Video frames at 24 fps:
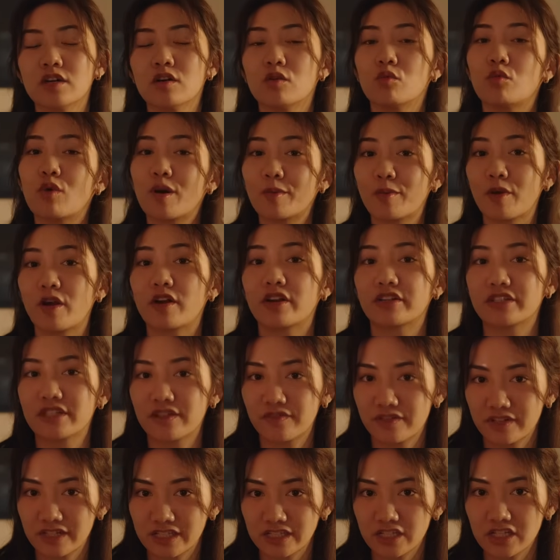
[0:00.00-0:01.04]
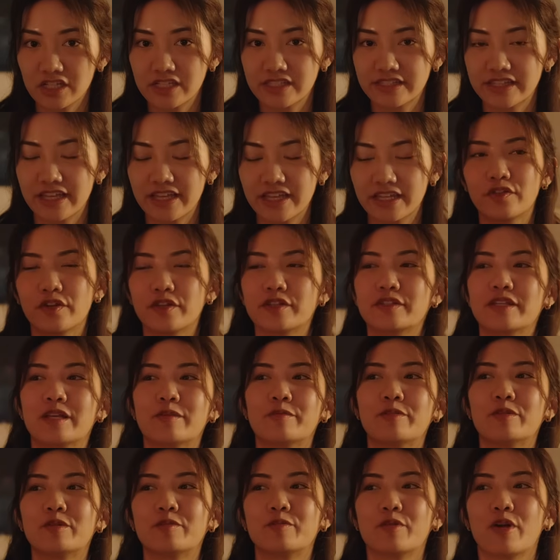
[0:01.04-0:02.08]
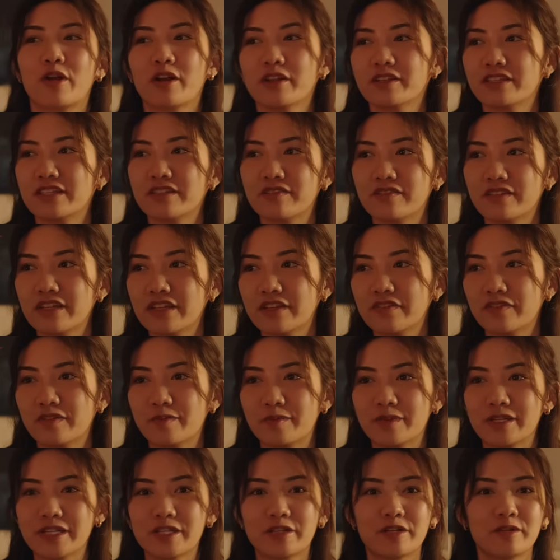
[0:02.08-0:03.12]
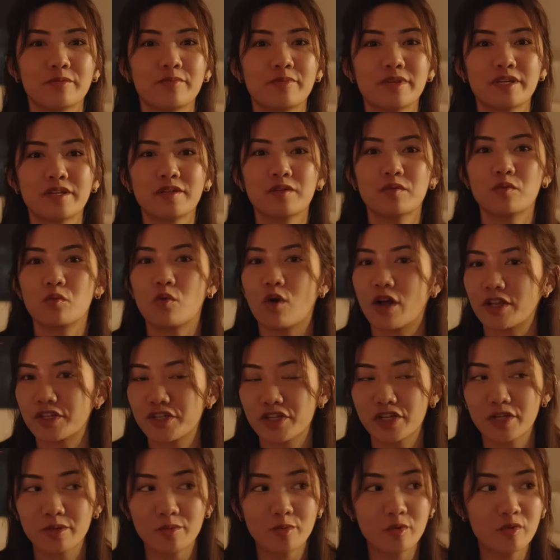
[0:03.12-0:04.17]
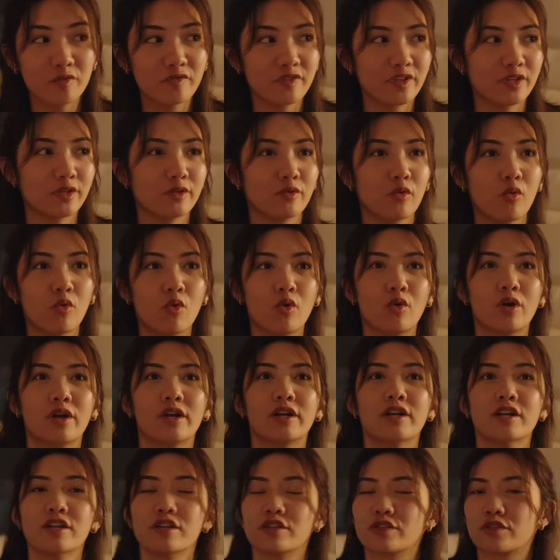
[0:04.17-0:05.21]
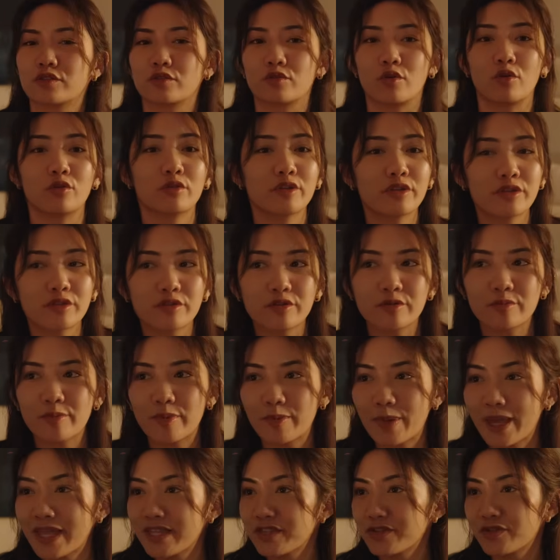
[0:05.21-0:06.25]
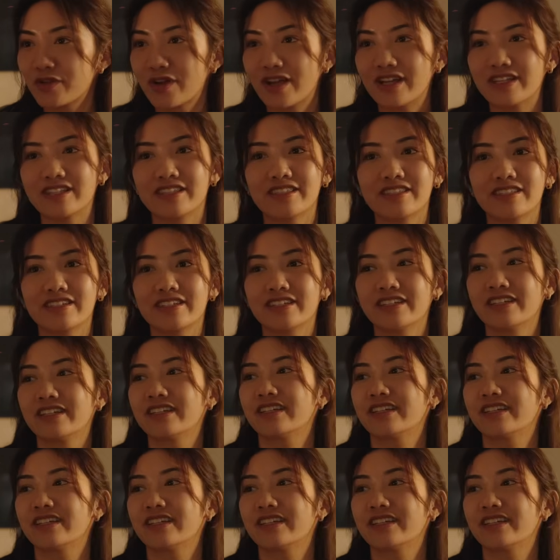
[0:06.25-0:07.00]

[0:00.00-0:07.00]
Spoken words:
what productivity looks like. For example, productivity for me could be watching a movie or scrolling through Pinterest.